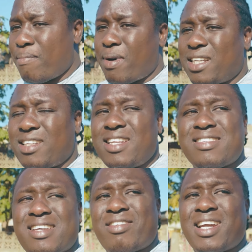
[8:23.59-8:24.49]
but
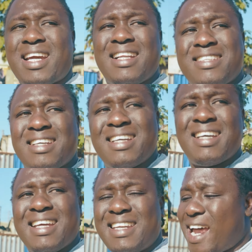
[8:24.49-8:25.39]
this agriculture
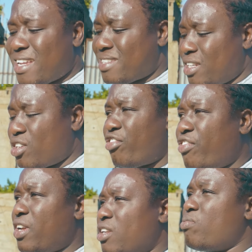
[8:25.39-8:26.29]
doesn't
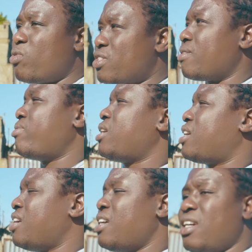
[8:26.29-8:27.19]
feed Mozambique